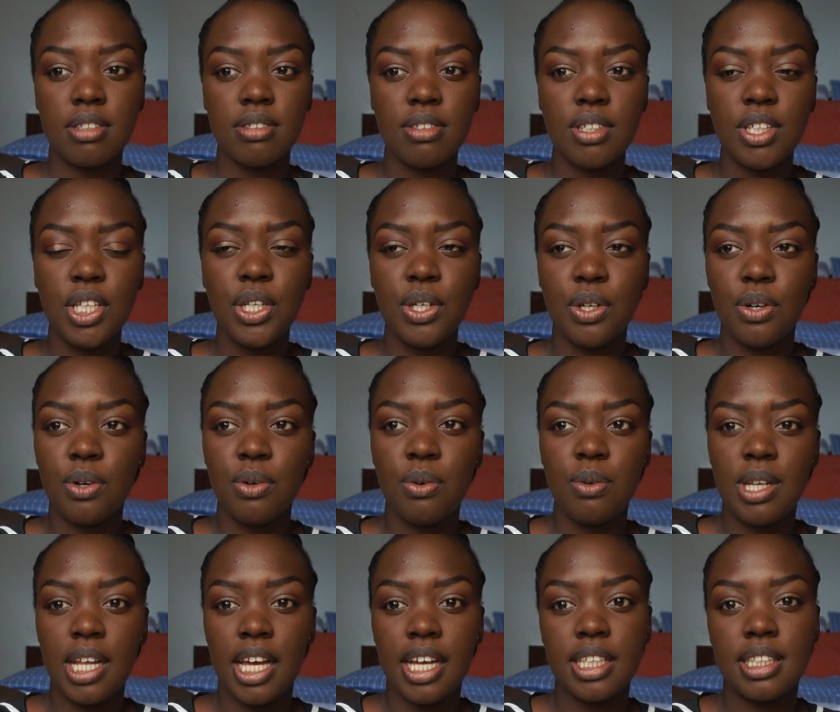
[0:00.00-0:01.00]
you know,
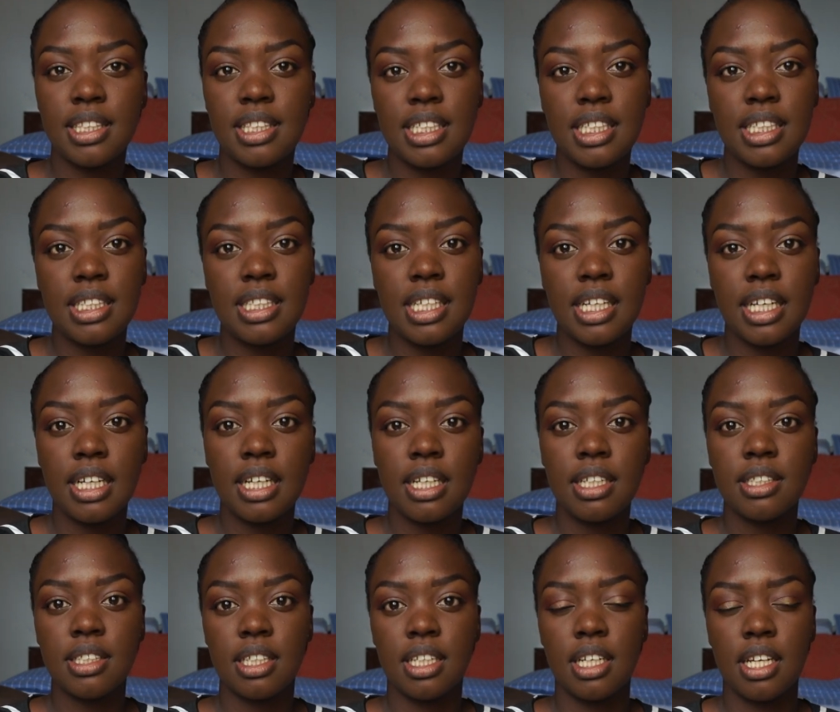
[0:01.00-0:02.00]
like
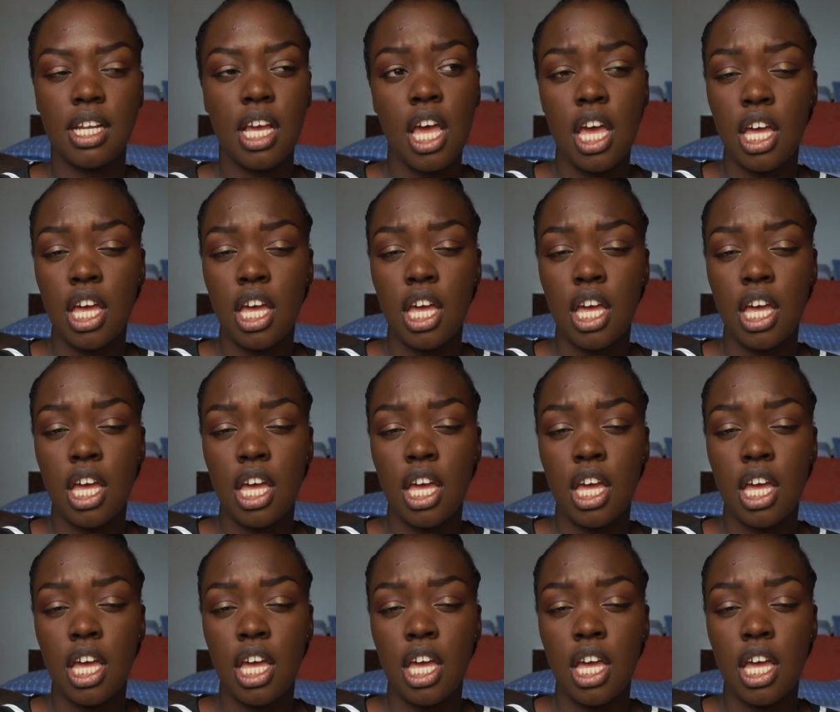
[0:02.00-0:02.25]
details, and